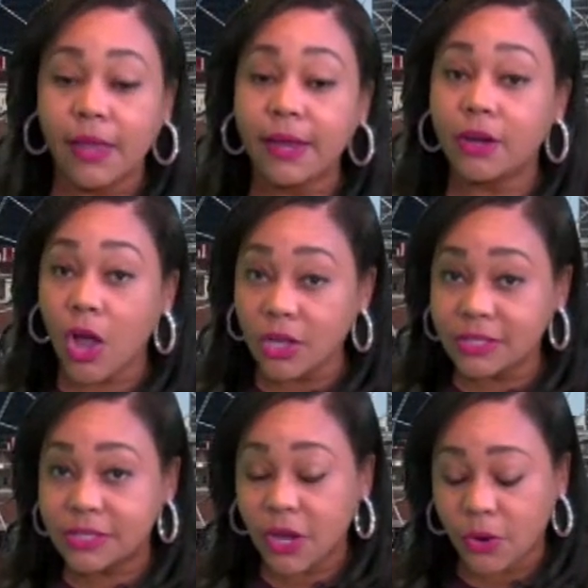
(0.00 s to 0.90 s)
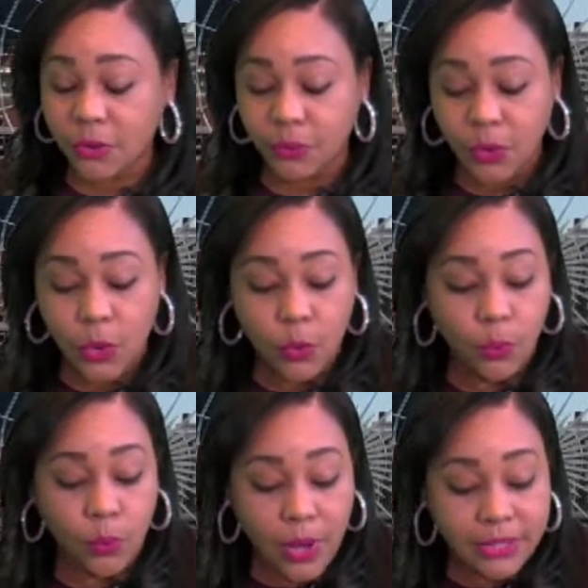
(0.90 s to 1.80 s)
And also,
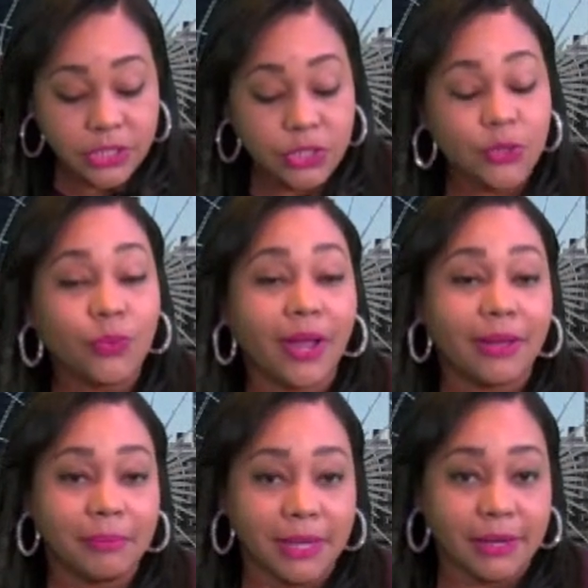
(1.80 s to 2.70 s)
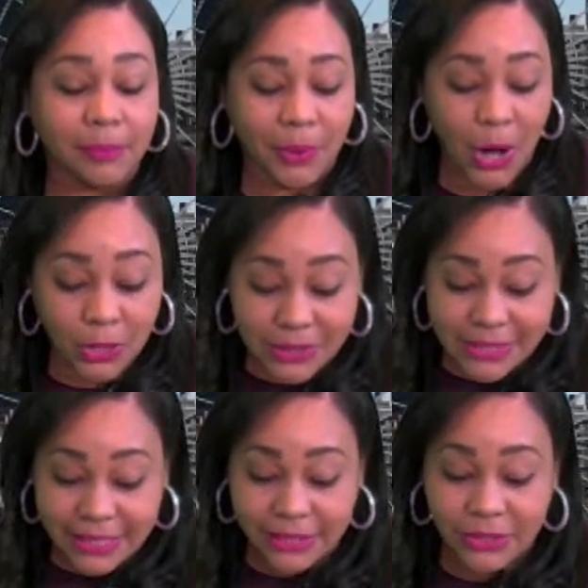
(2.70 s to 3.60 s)
what do you recommend a
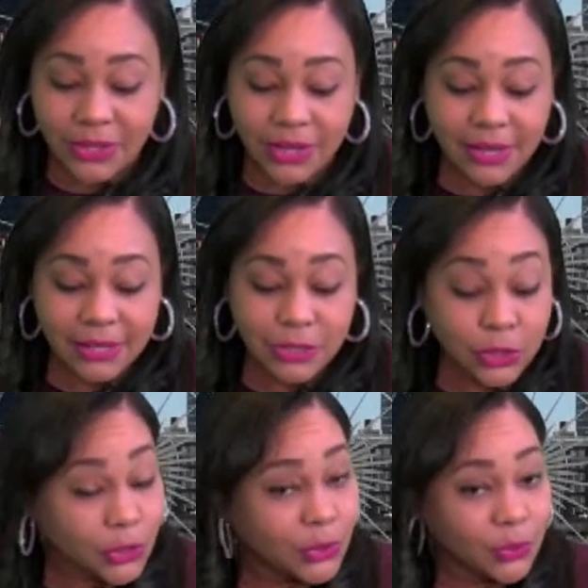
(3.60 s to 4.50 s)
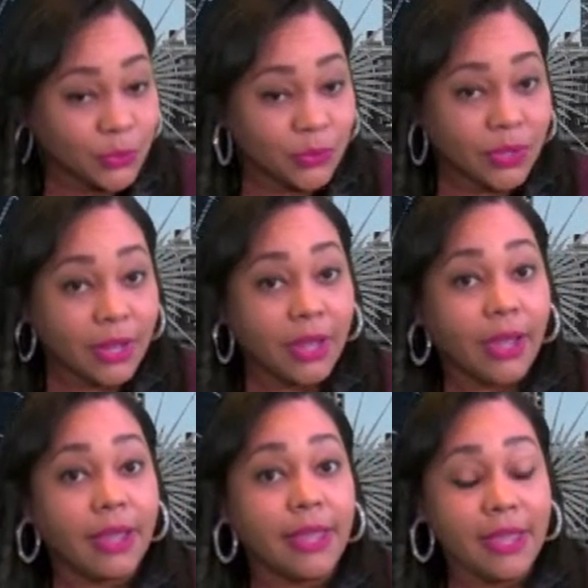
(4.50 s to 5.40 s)
person do
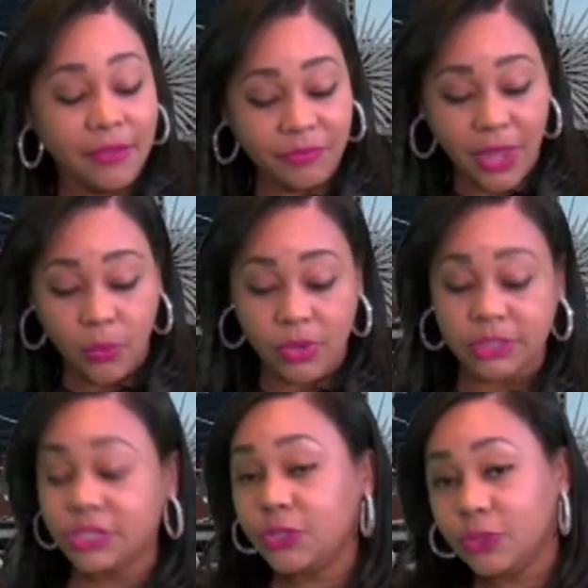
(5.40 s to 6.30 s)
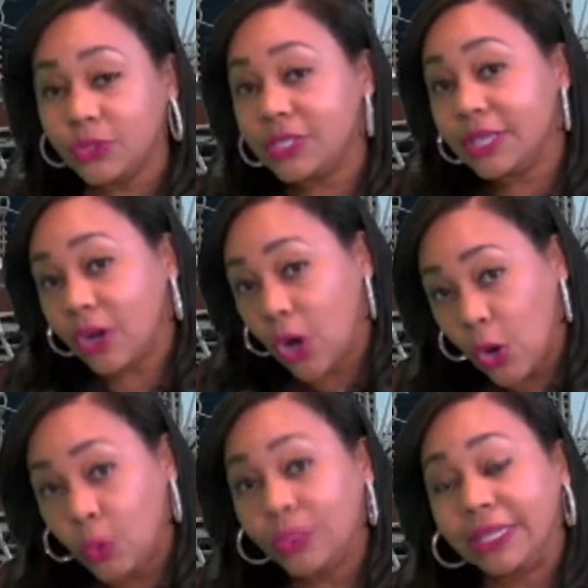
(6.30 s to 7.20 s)
if they want to use their
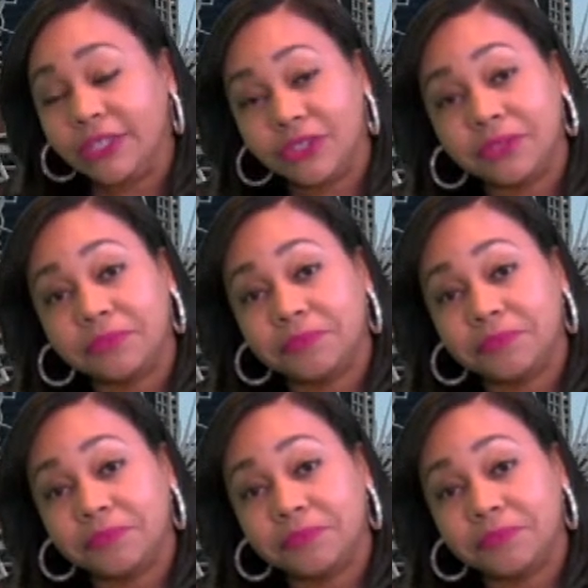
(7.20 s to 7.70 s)
own lender?